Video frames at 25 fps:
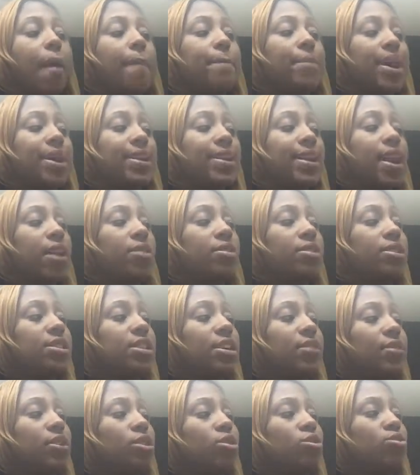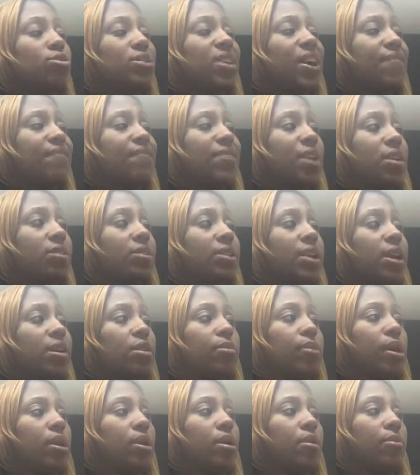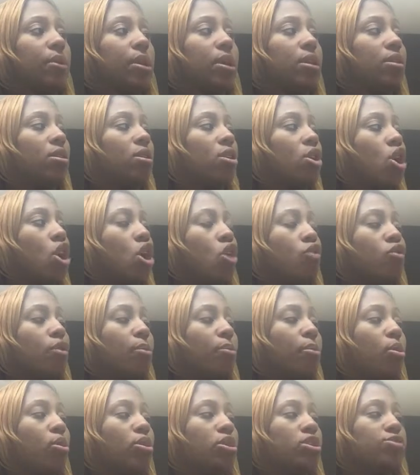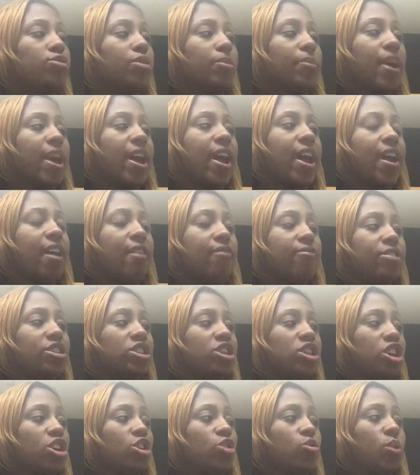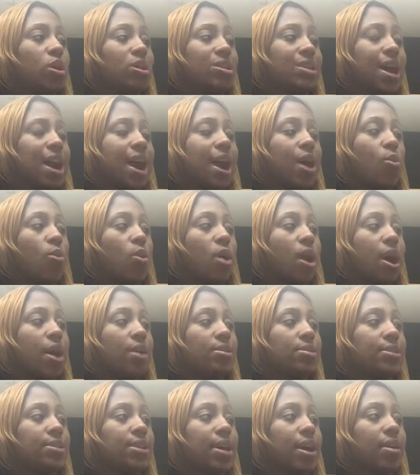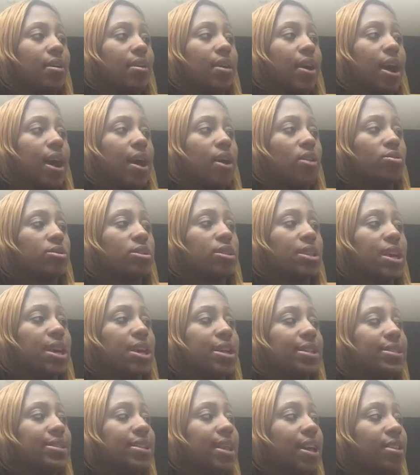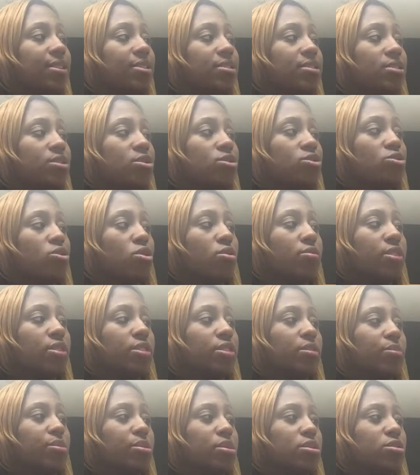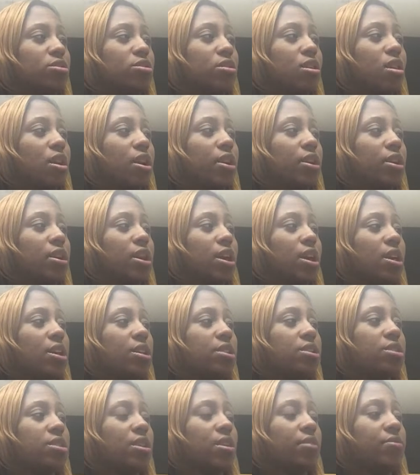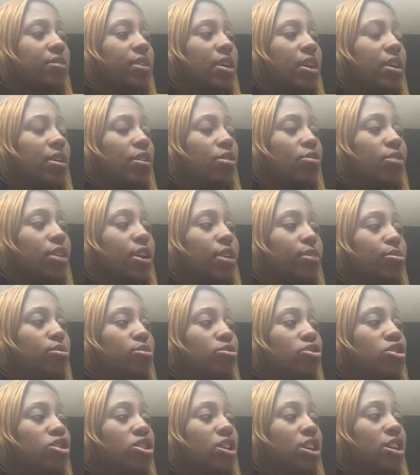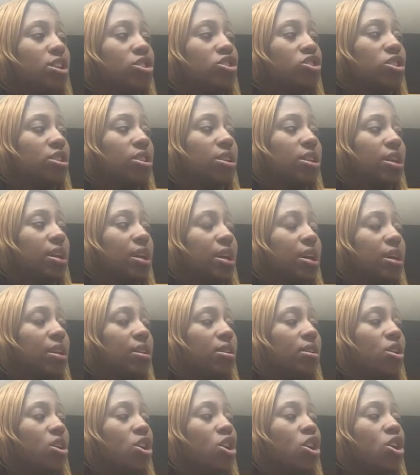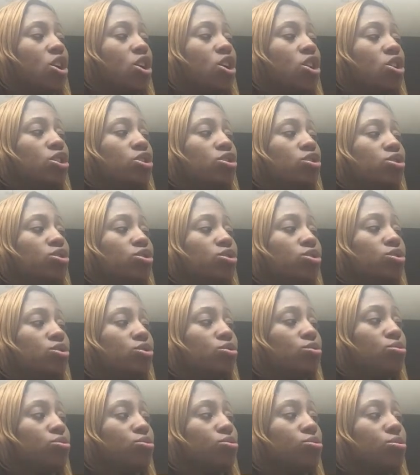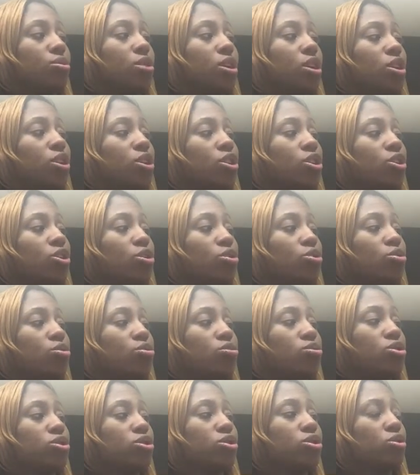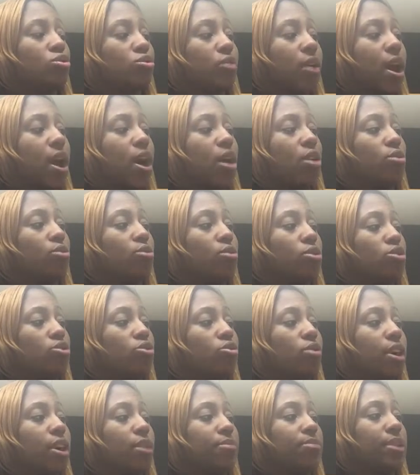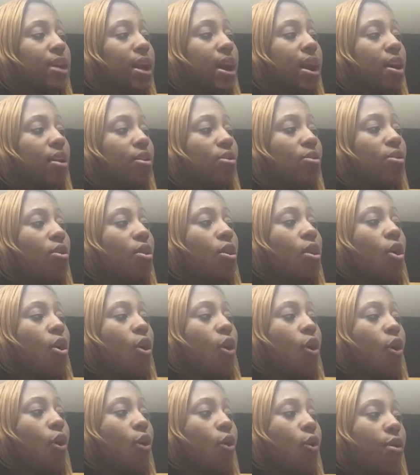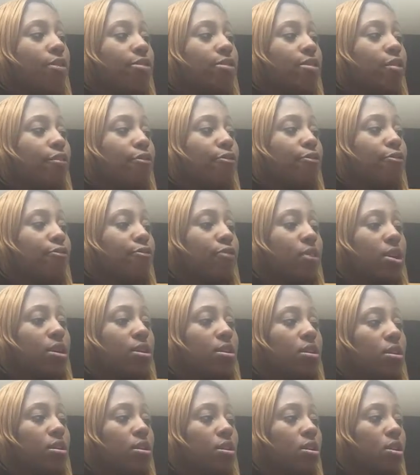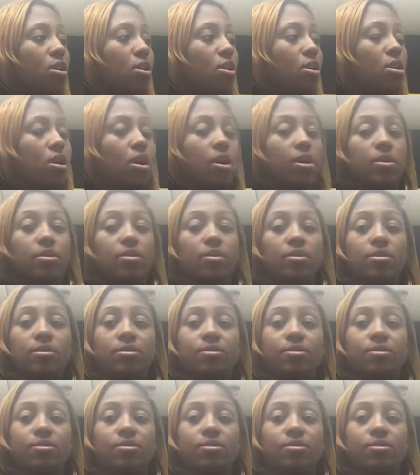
By now, the TV news had found out about Camilla. Reporters from every channel were outside her house, telling the story of the bizarre case of the incredible changing kid. Soon, a huge crowd was cramped out on the front lawn.